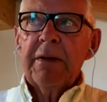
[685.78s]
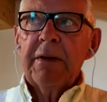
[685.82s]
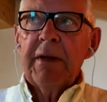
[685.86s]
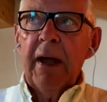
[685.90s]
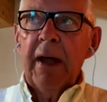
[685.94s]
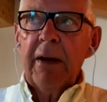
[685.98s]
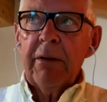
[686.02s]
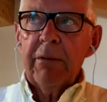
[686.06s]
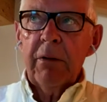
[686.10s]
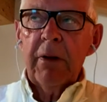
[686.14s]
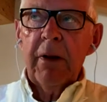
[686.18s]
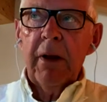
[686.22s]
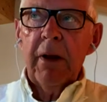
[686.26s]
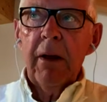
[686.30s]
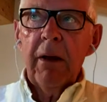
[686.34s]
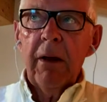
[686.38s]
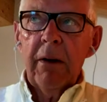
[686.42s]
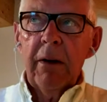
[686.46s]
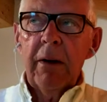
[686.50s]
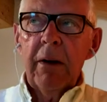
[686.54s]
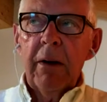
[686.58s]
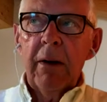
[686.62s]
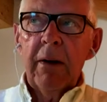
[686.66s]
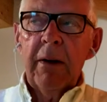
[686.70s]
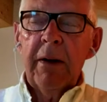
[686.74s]
That
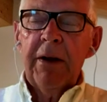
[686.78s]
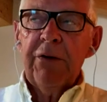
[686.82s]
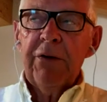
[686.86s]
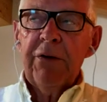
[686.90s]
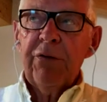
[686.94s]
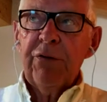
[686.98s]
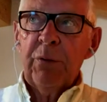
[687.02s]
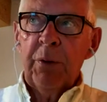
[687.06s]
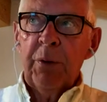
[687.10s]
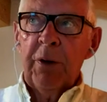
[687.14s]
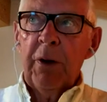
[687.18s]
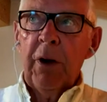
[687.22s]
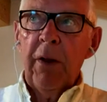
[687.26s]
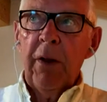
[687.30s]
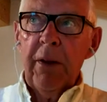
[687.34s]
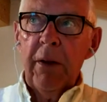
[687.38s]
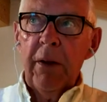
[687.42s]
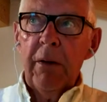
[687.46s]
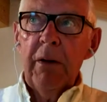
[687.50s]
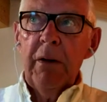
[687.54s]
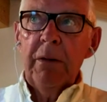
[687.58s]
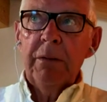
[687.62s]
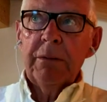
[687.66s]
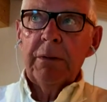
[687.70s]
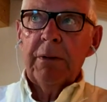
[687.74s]
leads to another
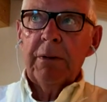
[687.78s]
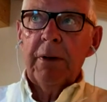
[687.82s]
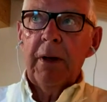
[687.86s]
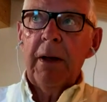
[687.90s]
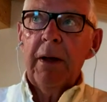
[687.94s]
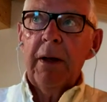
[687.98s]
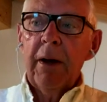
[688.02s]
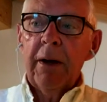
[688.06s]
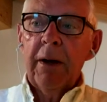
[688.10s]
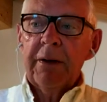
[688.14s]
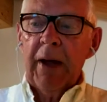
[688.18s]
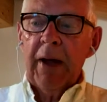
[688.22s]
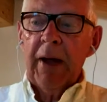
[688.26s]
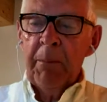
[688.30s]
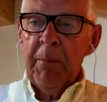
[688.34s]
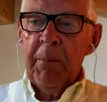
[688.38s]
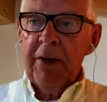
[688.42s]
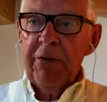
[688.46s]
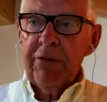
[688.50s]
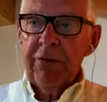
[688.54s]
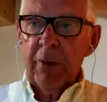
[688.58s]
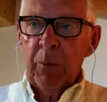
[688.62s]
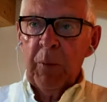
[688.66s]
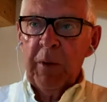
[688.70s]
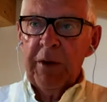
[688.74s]

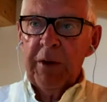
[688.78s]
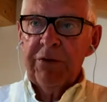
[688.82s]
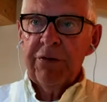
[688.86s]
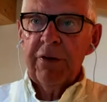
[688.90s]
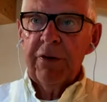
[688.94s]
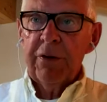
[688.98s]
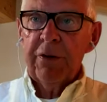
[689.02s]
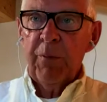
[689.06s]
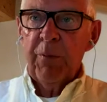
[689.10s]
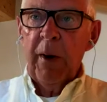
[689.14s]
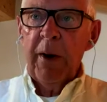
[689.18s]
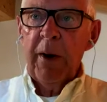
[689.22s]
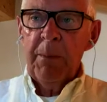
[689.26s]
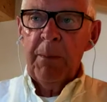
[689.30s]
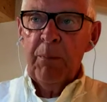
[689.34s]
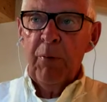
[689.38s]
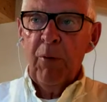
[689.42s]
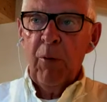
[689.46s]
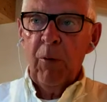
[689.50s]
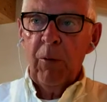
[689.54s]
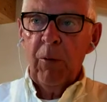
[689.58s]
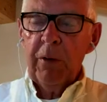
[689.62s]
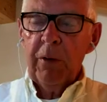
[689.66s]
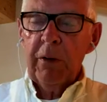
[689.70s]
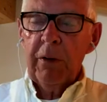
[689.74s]
dimension, which is very
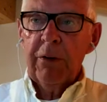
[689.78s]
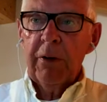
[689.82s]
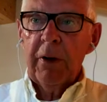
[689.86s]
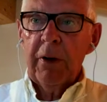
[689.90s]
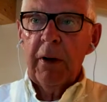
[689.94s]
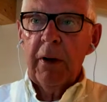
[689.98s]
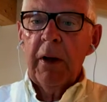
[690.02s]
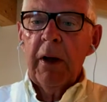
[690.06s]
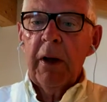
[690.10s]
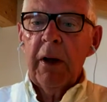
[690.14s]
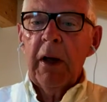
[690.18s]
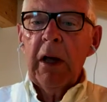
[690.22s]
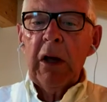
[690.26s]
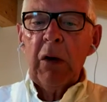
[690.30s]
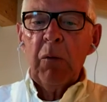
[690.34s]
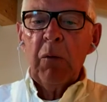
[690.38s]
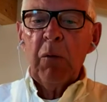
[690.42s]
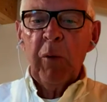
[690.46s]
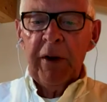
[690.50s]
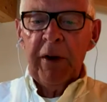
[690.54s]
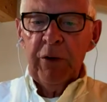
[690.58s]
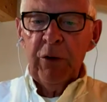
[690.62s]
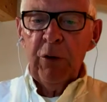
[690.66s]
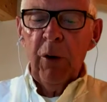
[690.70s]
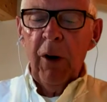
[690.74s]
important.
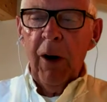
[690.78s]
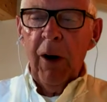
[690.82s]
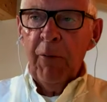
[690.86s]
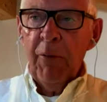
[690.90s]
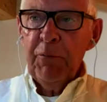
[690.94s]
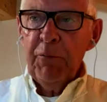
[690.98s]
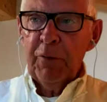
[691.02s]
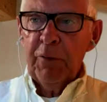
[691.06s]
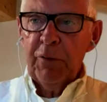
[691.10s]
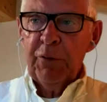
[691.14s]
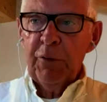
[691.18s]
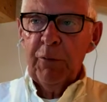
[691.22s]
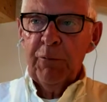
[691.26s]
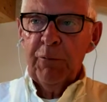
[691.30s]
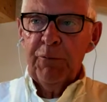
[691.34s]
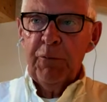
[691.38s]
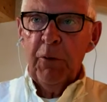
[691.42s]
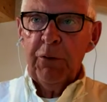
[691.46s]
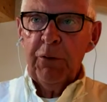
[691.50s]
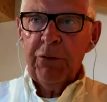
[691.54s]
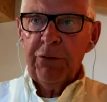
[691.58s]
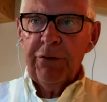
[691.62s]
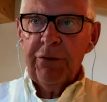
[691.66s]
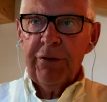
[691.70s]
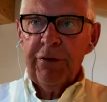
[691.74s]
When you're offered your
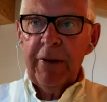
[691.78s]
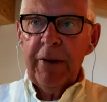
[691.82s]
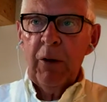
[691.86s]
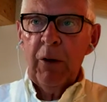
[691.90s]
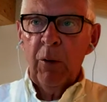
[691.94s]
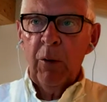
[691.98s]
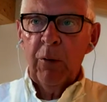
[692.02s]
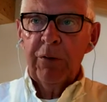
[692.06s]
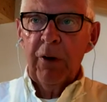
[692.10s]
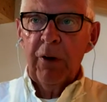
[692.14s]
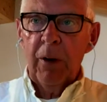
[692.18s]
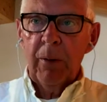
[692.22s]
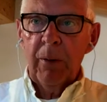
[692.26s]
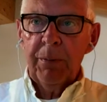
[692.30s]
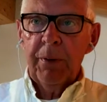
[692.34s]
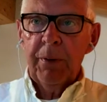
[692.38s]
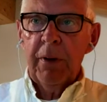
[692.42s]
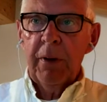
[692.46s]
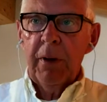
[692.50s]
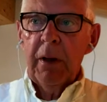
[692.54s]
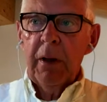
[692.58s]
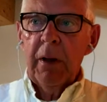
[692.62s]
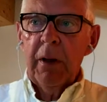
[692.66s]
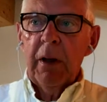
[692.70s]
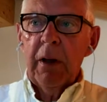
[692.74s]
first CEO job,
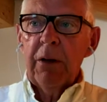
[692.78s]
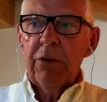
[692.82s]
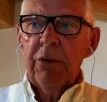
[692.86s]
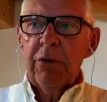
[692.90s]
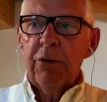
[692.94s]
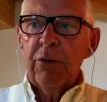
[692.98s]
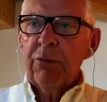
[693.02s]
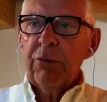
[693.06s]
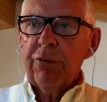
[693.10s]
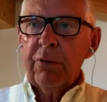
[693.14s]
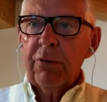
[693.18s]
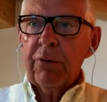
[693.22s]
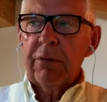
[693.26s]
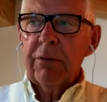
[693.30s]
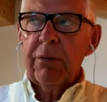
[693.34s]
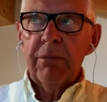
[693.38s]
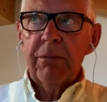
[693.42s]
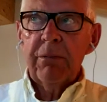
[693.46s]
you should